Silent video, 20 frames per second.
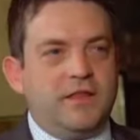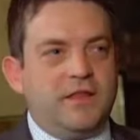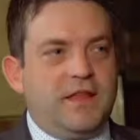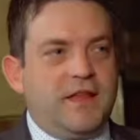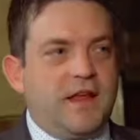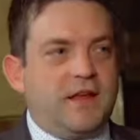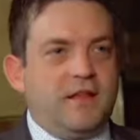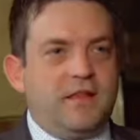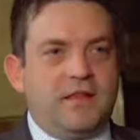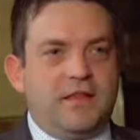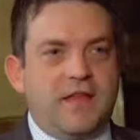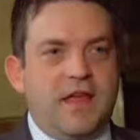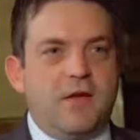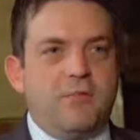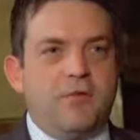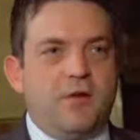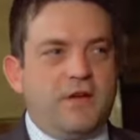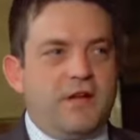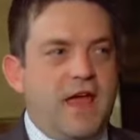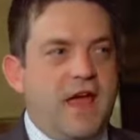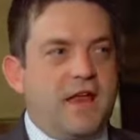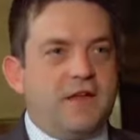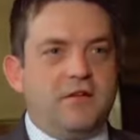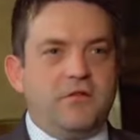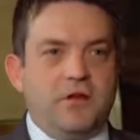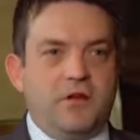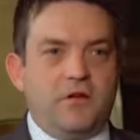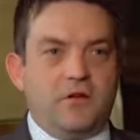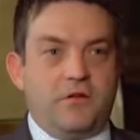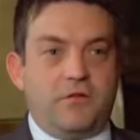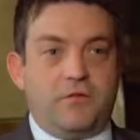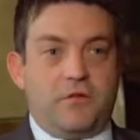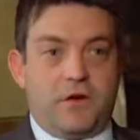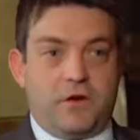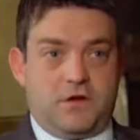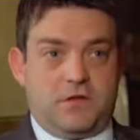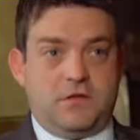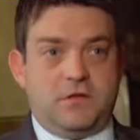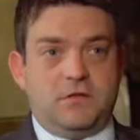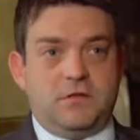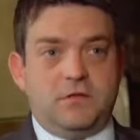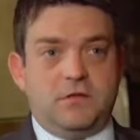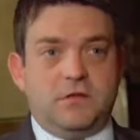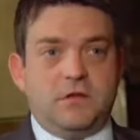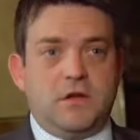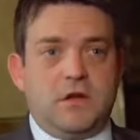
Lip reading: the end of the day, what had to occur first.